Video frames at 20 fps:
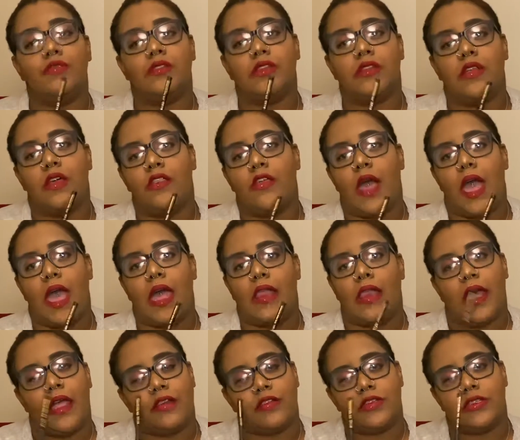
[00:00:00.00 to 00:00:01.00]
another
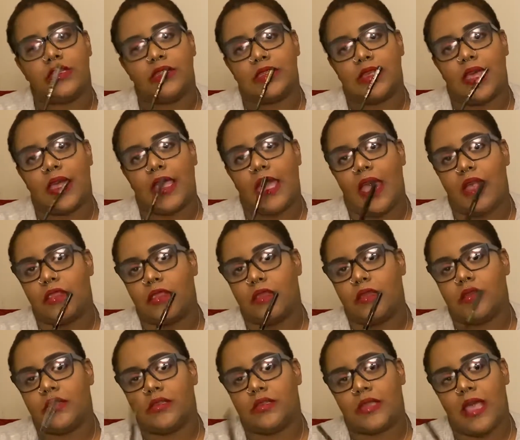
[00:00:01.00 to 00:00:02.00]
eyeliner since I got
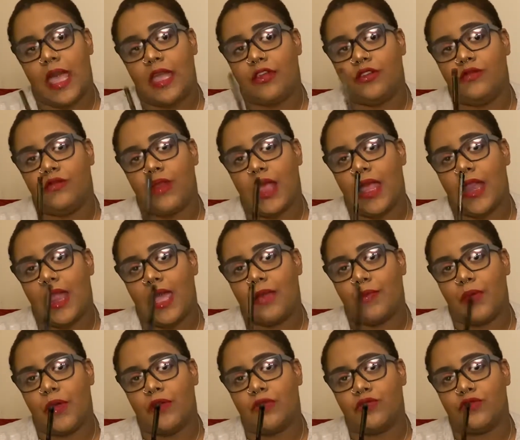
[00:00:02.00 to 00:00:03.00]
this. I do not like
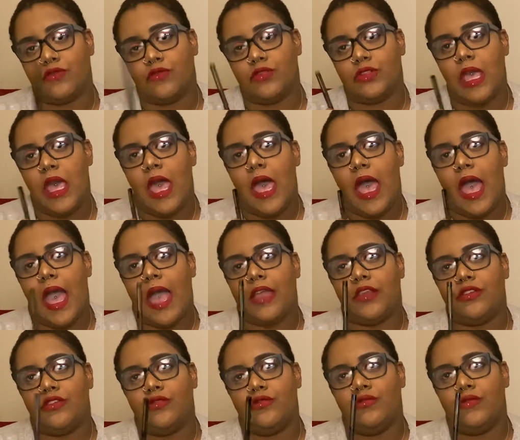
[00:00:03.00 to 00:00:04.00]
pencils. I
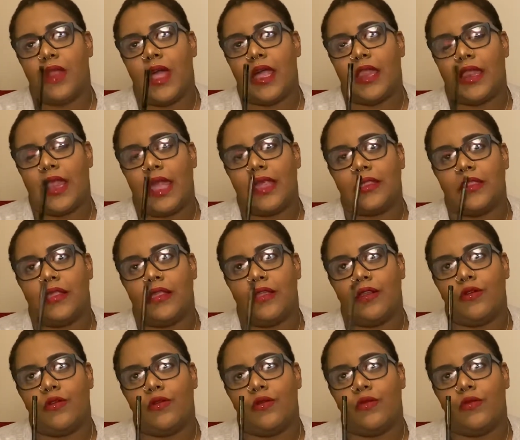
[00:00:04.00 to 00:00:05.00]
do not like the
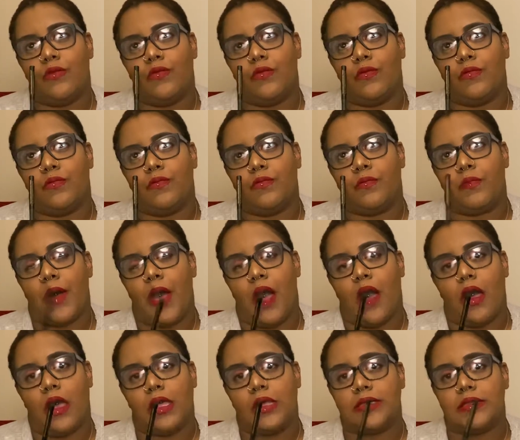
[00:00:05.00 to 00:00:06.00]
little
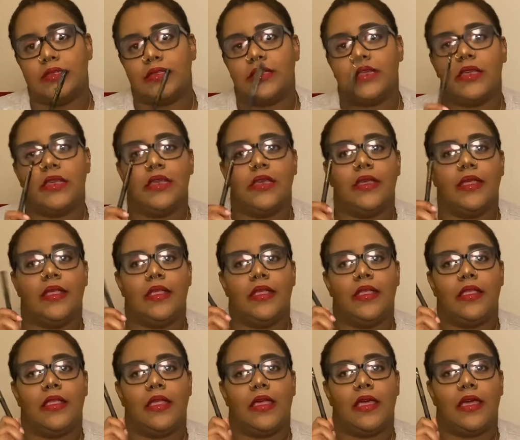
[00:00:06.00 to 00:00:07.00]
pods.
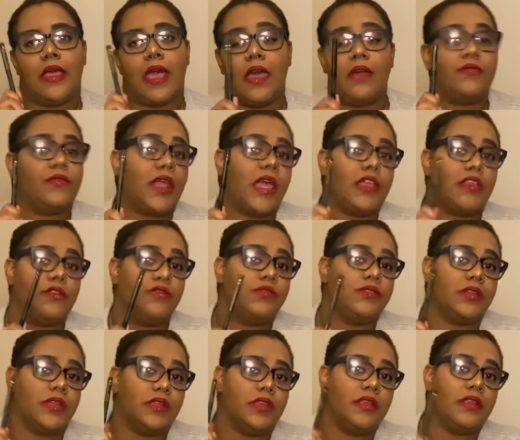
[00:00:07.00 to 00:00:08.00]
I have not used
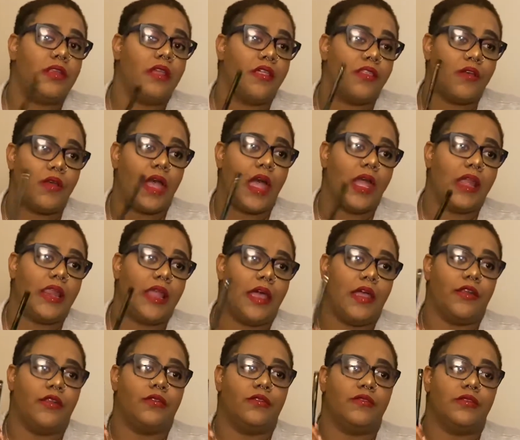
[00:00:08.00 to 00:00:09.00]
another
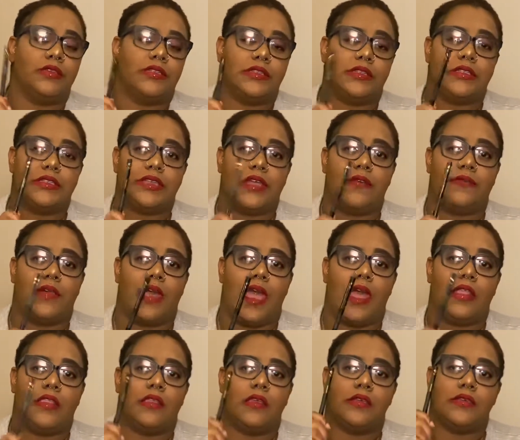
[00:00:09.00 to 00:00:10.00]
eyeliner since I've
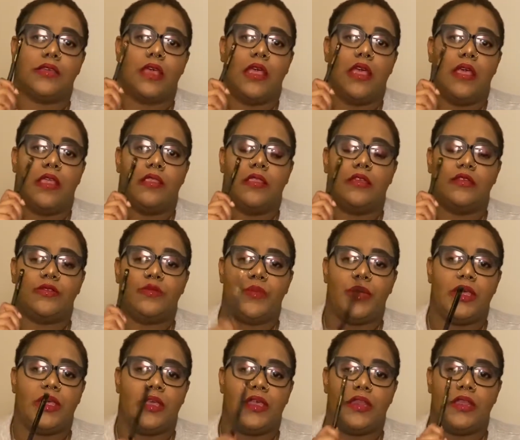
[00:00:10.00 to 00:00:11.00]
gotten this. This
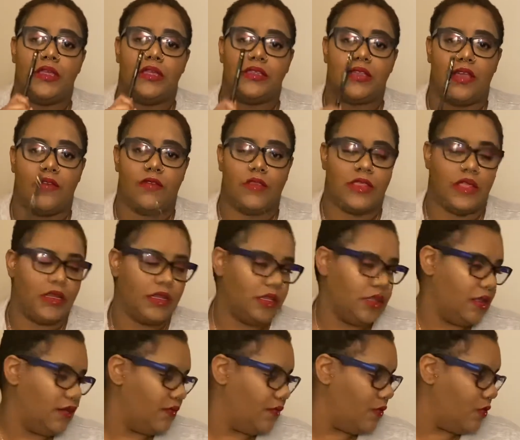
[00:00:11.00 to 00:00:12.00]
pen is everything to
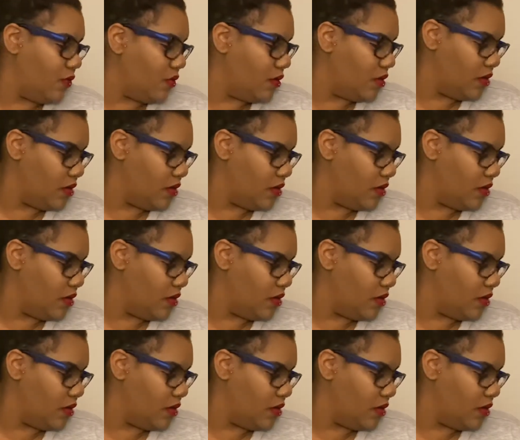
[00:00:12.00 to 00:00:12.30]
live for.